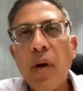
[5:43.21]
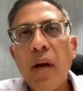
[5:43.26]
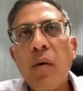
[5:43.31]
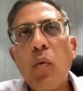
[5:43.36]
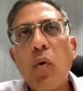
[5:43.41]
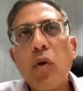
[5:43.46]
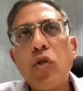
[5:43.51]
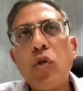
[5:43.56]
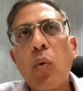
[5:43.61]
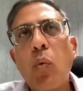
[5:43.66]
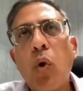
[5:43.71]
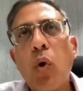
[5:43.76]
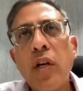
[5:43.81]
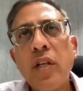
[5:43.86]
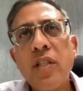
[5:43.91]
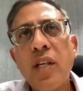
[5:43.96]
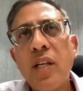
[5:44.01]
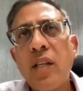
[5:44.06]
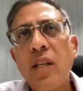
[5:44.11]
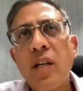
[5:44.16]
And so, what
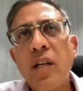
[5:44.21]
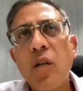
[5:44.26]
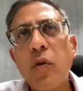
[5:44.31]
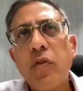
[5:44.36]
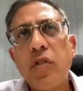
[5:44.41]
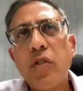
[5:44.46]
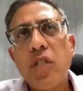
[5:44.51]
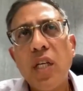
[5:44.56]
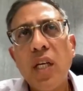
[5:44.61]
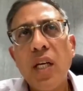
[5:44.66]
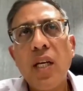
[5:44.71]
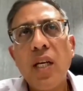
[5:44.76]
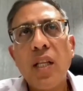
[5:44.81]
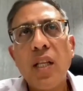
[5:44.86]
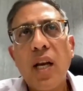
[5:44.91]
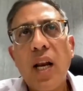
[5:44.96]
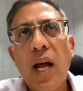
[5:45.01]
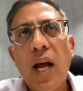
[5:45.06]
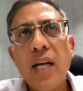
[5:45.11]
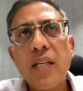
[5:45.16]
is it that you've seen in
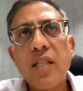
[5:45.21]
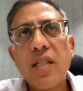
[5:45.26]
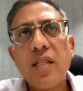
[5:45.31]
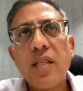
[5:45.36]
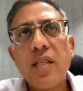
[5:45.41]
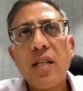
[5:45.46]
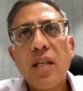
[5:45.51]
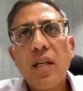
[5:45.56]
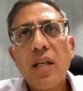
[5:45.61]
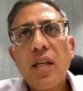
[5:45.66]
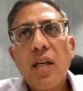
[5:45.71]
the last